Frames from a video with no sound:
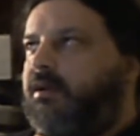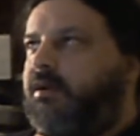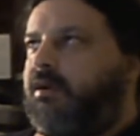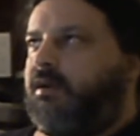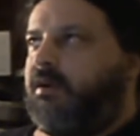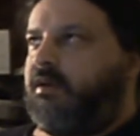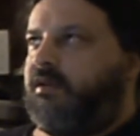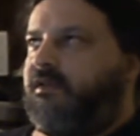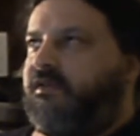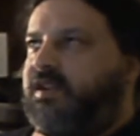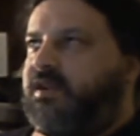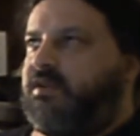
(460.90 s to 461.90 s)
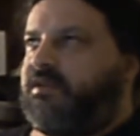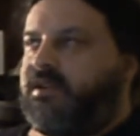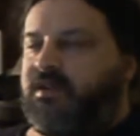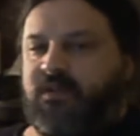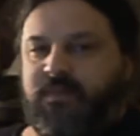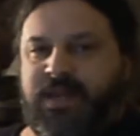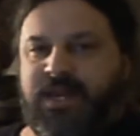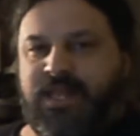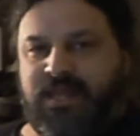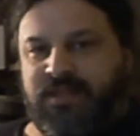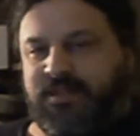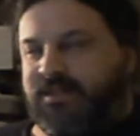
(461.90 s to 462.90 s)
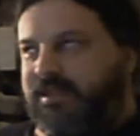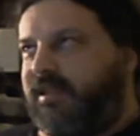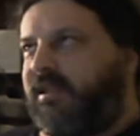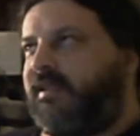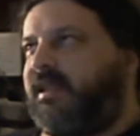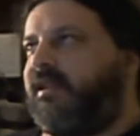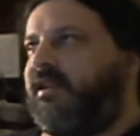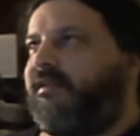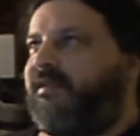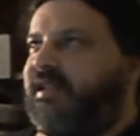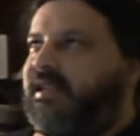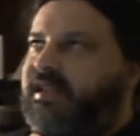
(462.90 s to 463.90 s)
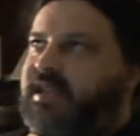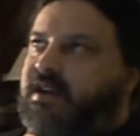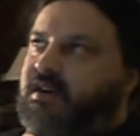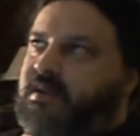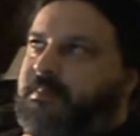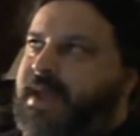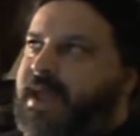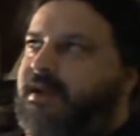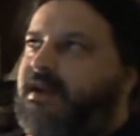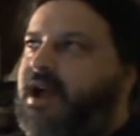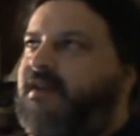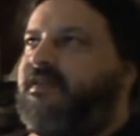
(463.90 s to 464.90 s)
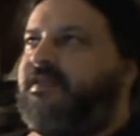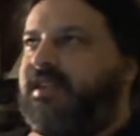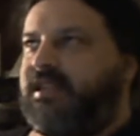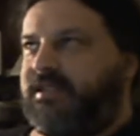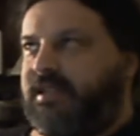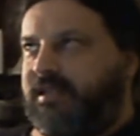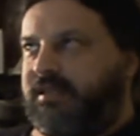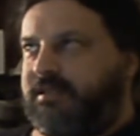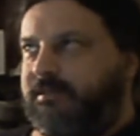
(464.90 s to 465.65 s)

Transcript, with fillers: her views and her manias, to get her to back off of these things,